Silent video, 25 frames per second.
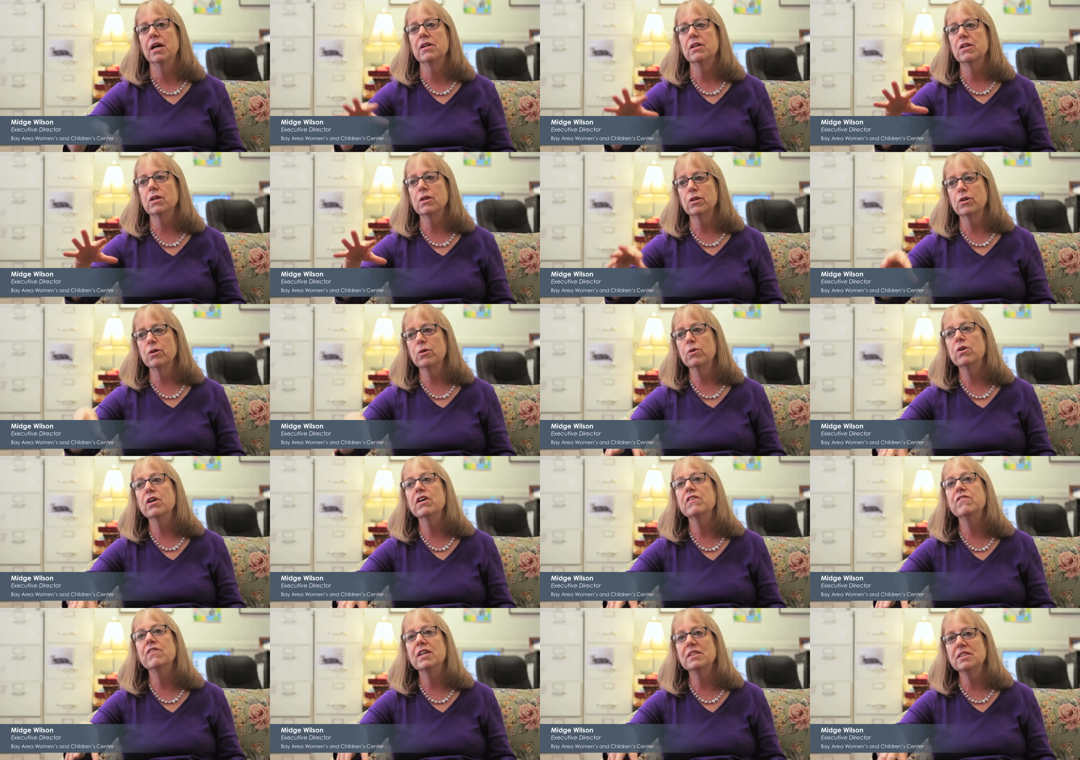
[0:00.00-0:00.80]
The
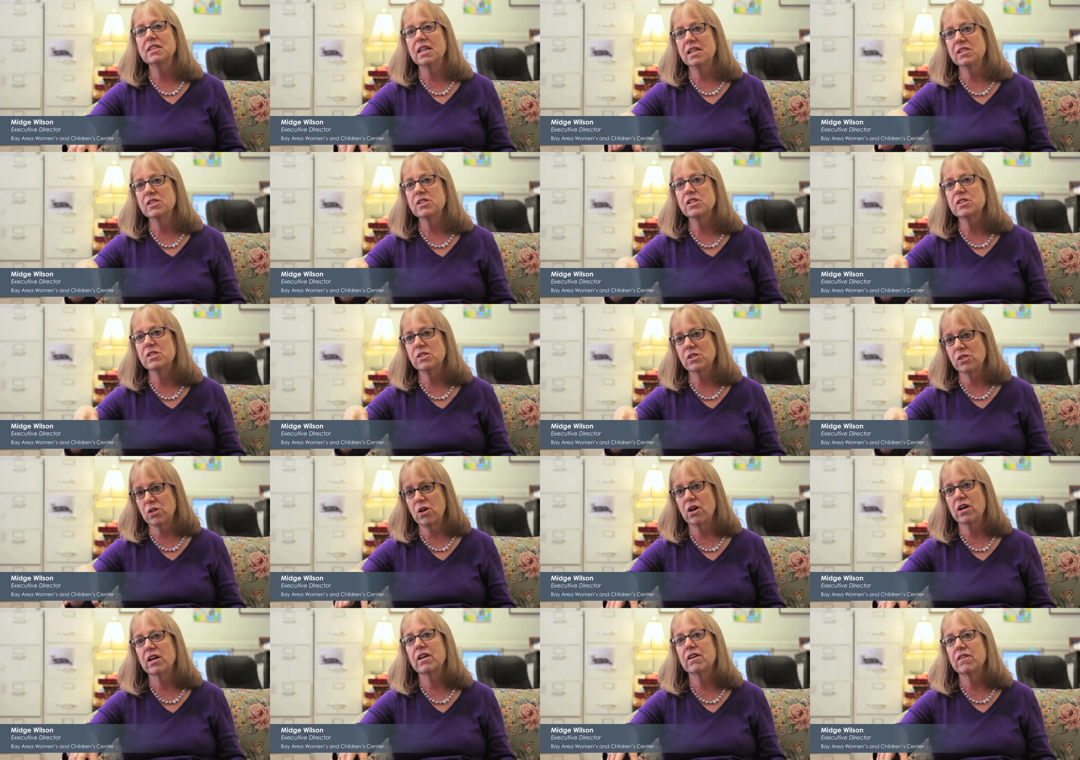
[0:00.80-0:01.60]
Lurie Foundation
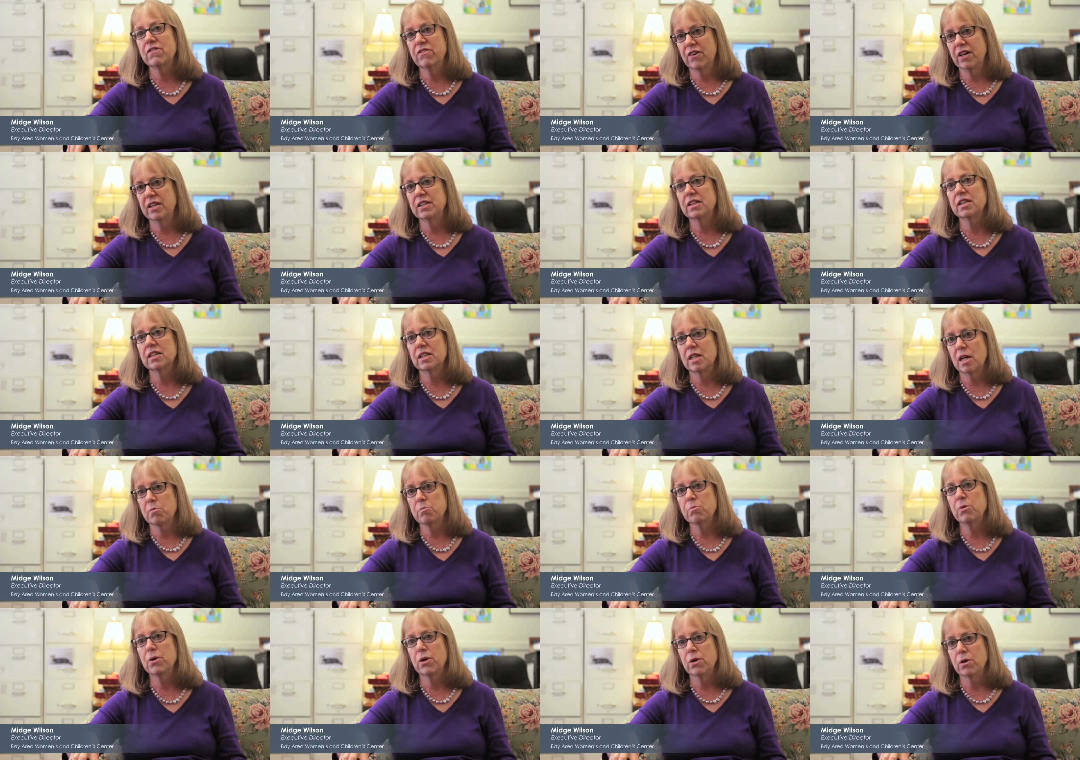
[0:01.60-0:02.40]
started funding
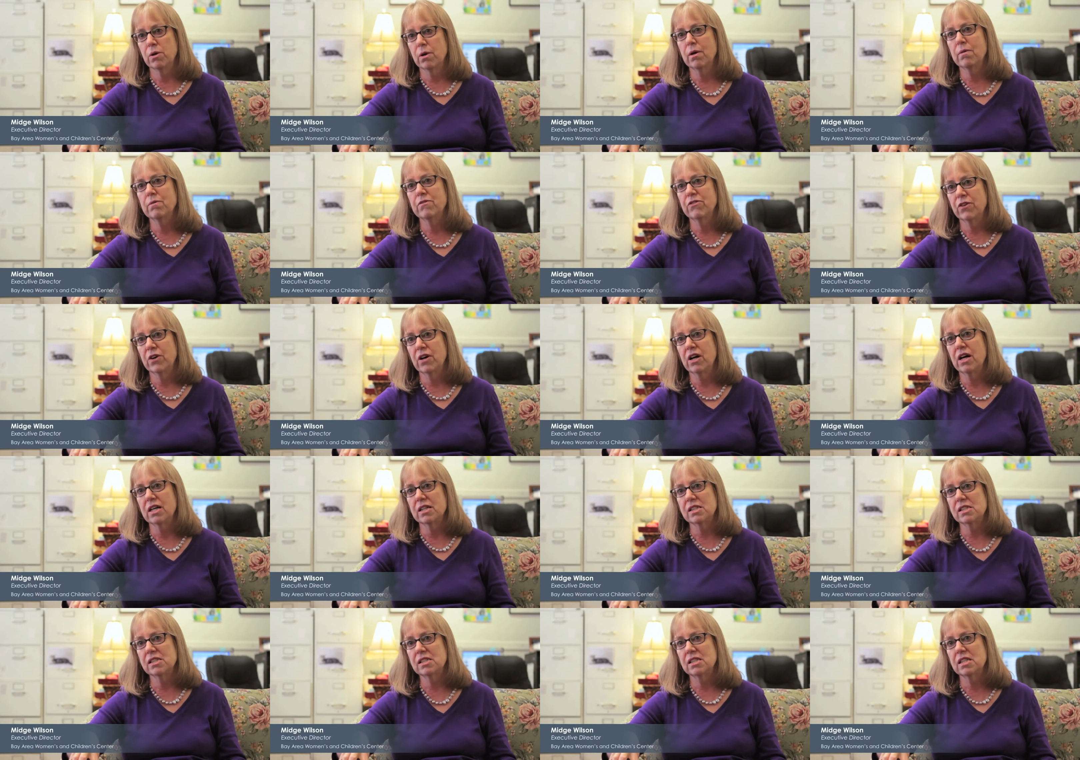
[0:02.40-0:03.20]
that program for
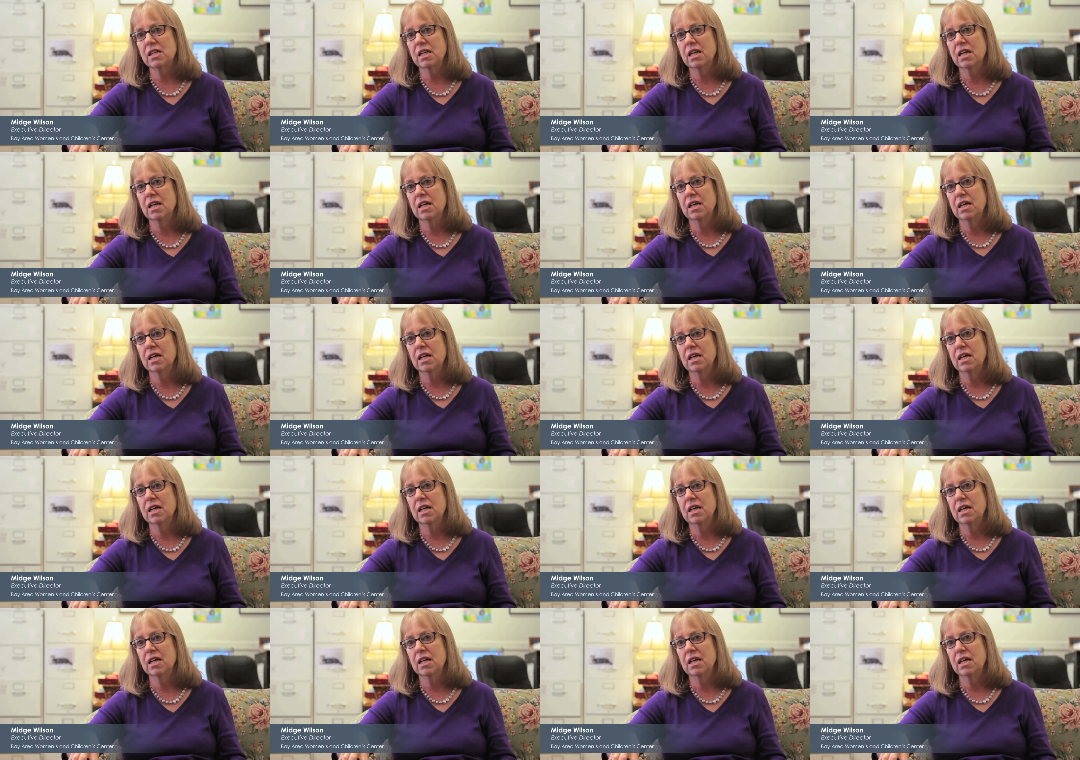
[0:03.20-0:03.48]
us.